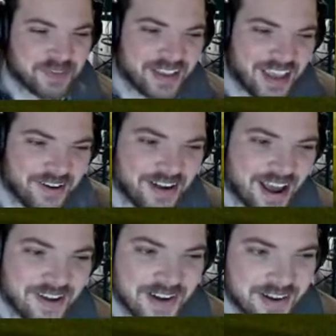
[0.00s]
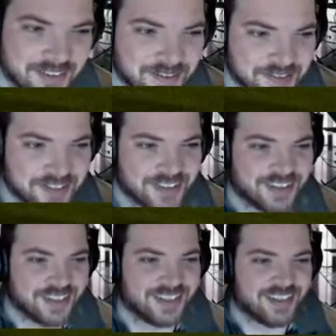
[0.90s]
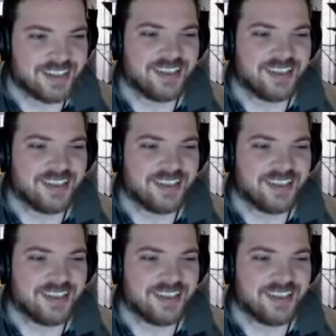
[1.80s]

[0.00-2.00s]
David loves takeaway. Look at him.